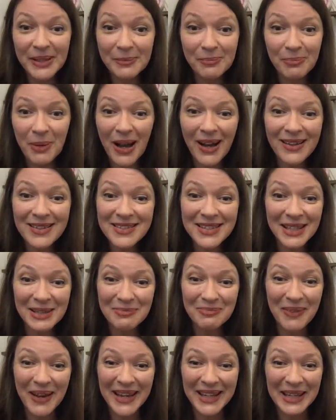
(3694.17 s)
basket
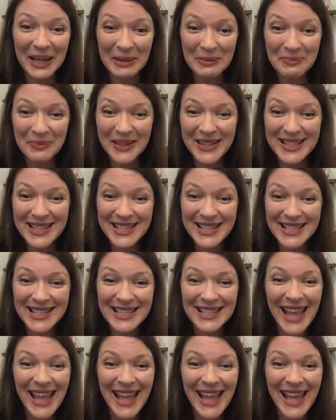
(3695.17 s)
making business